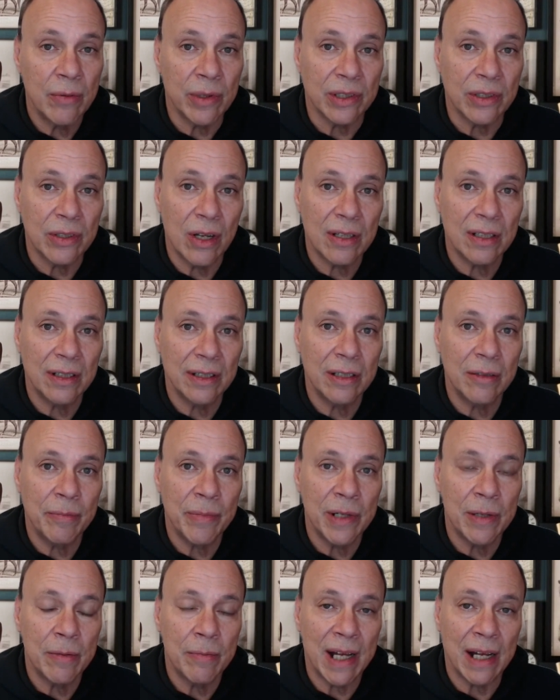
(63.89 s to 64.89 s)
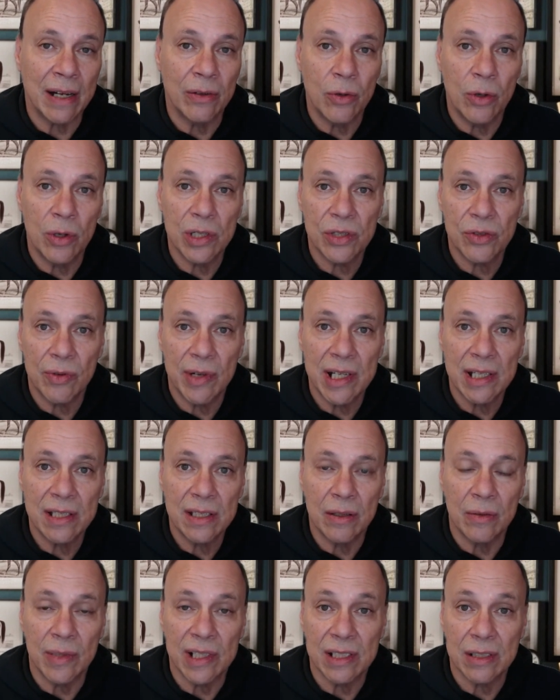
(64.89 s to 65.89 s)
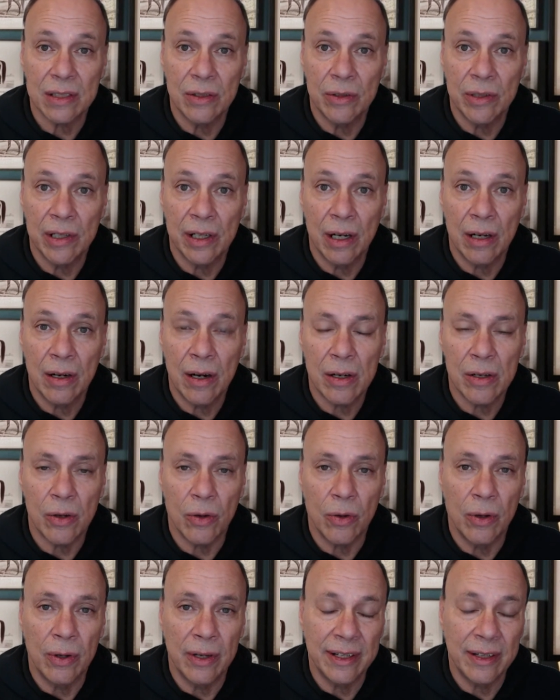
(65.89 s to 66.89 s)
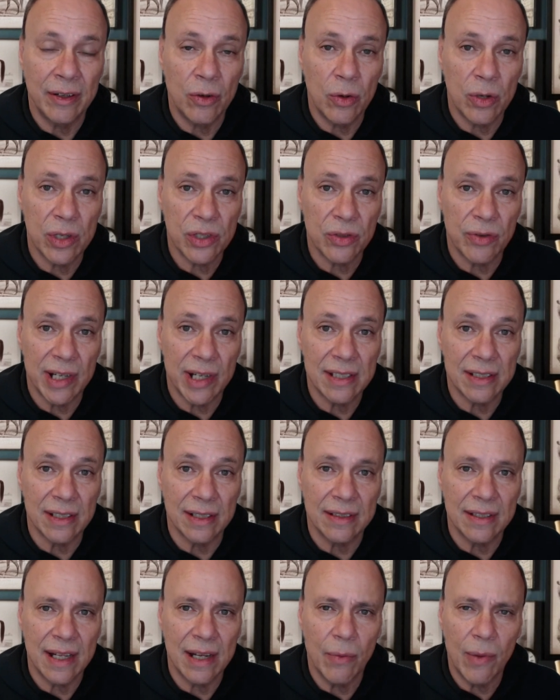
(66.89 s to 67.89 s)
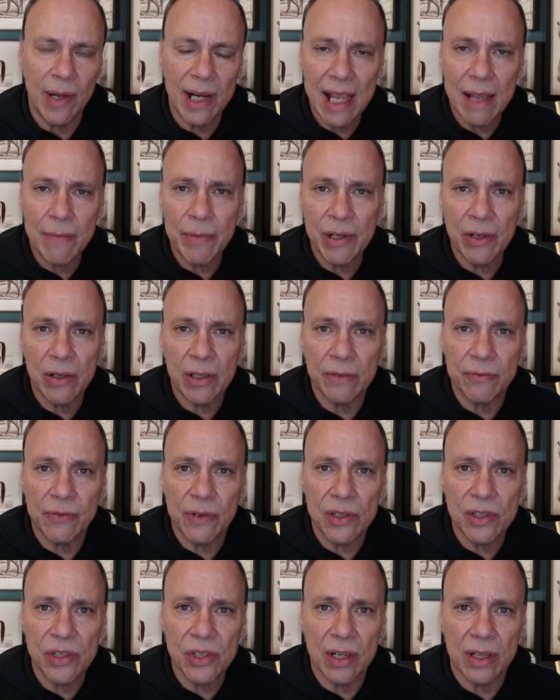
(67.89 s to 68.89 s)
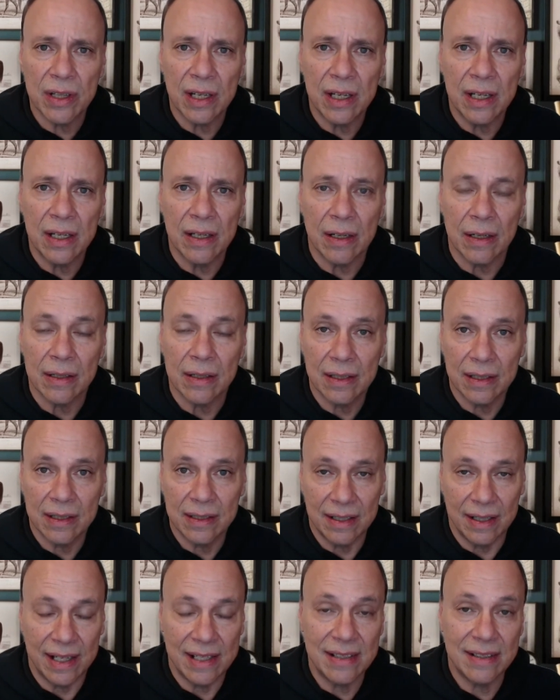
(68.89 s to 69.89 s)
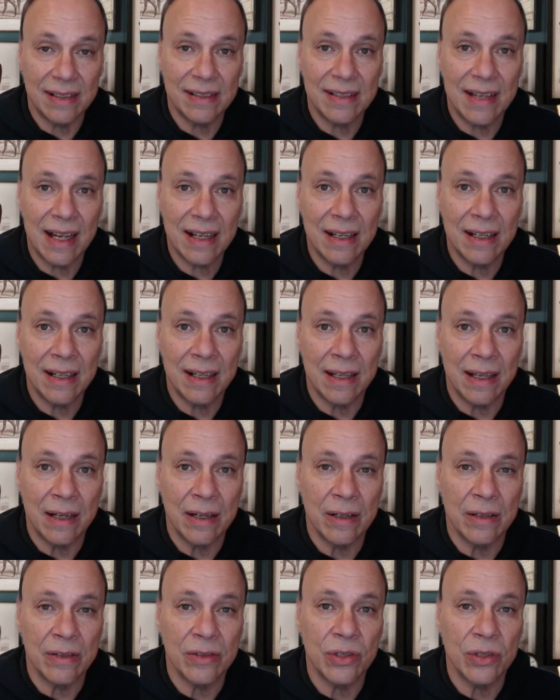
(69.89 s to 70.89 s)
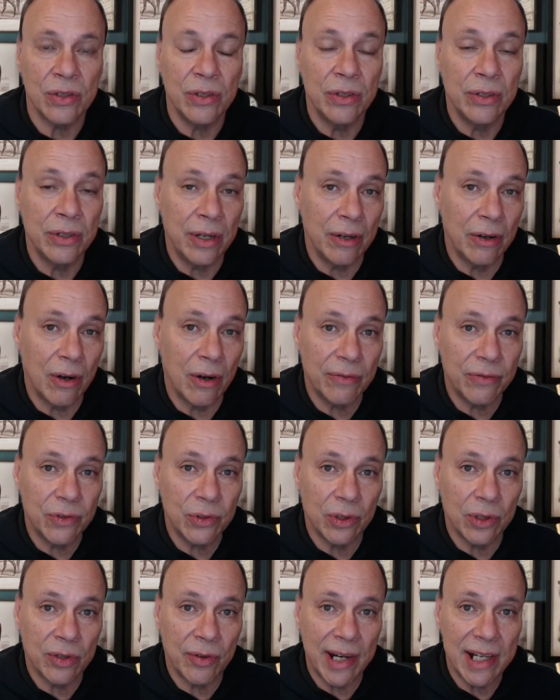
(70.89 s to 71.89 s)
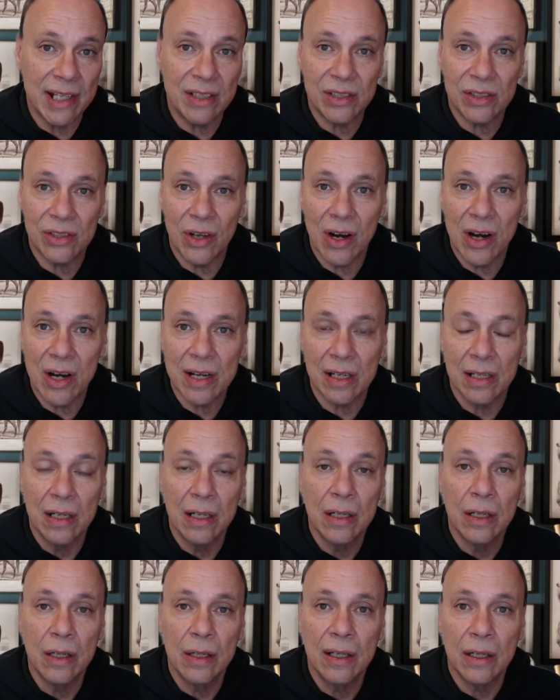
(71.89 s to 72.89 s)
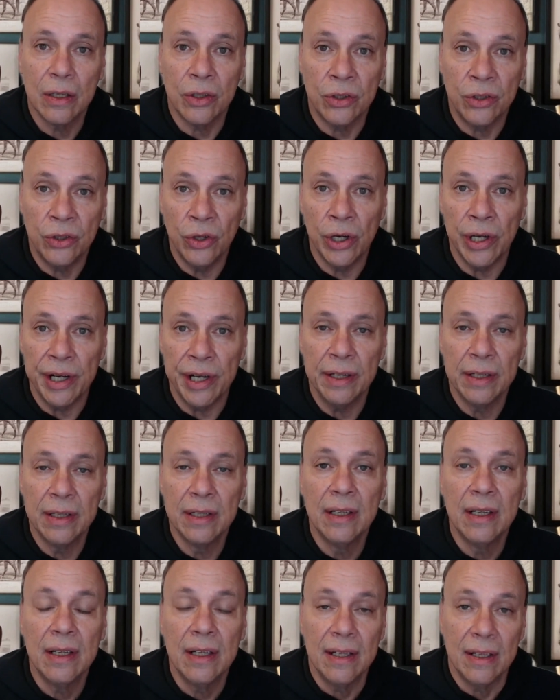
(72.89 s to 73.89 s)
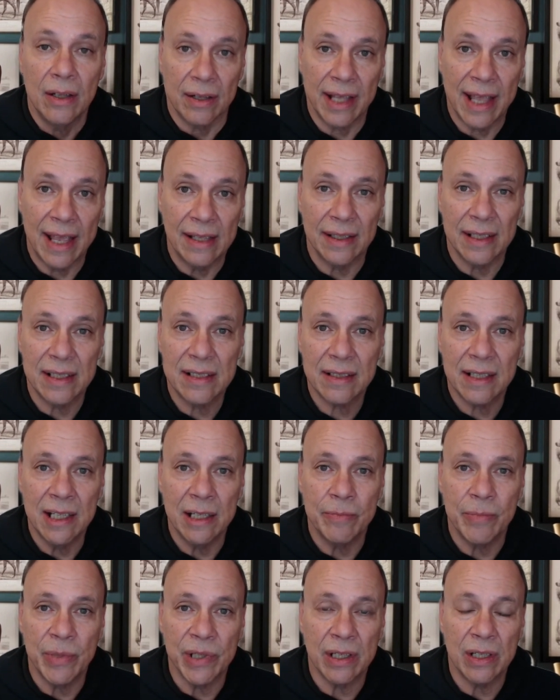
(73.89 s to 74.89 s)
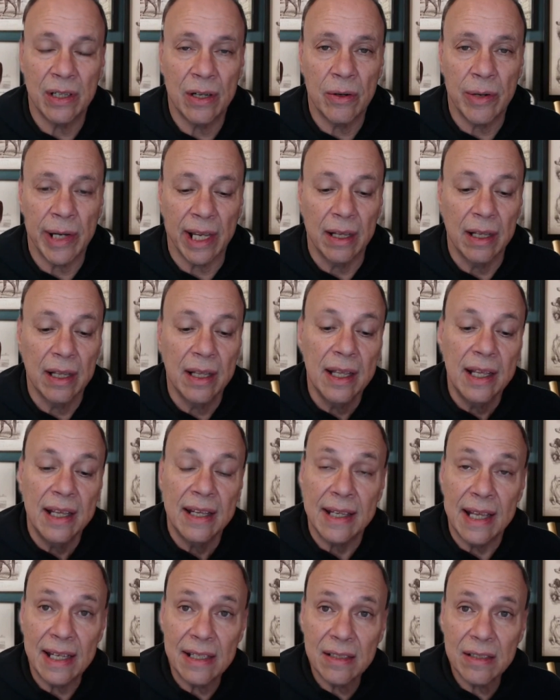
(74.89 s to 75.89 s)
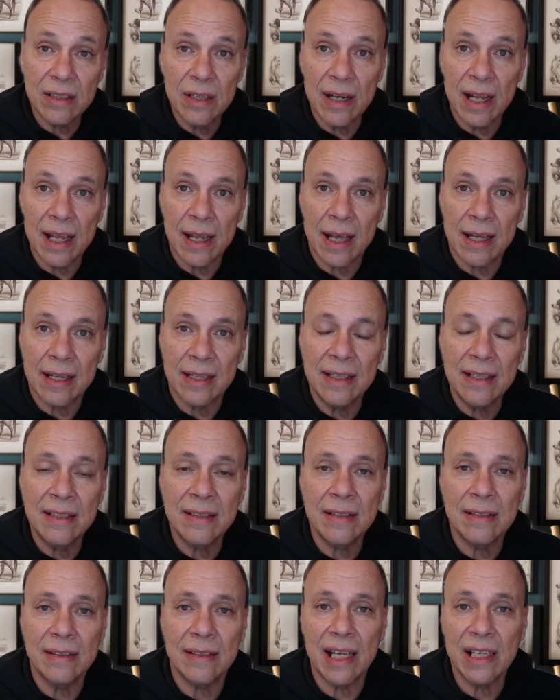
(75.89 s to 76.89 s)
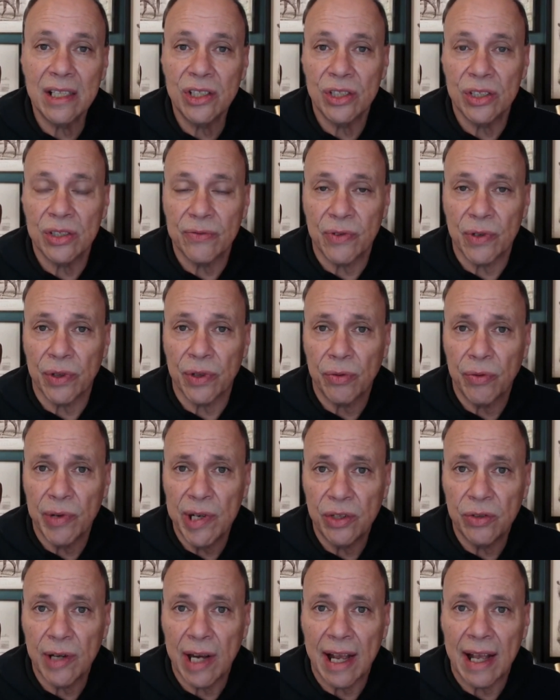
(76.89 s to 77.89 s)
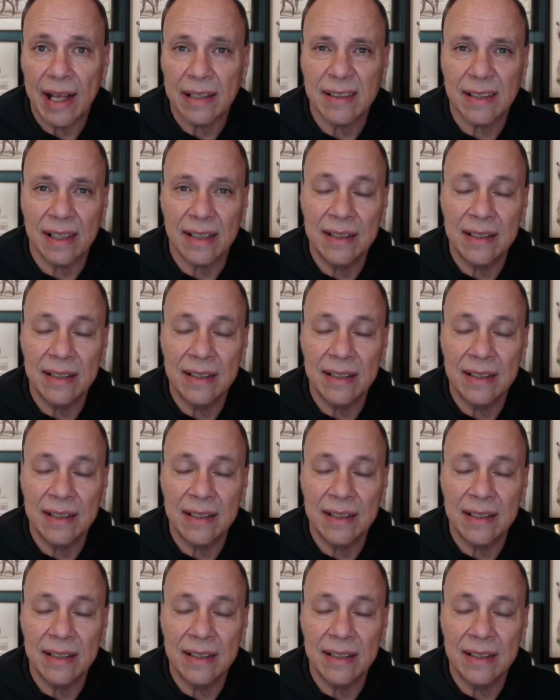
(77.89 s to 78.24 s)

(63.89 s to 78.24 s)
We'll talk a little bit about horse racing, what's going on in horse racing today. What happened on the first of the year? Today's the second of the year. So you knew you're off to a great start? Good. Okay, let's keep it going. Yesterday, I did selections for three tracks.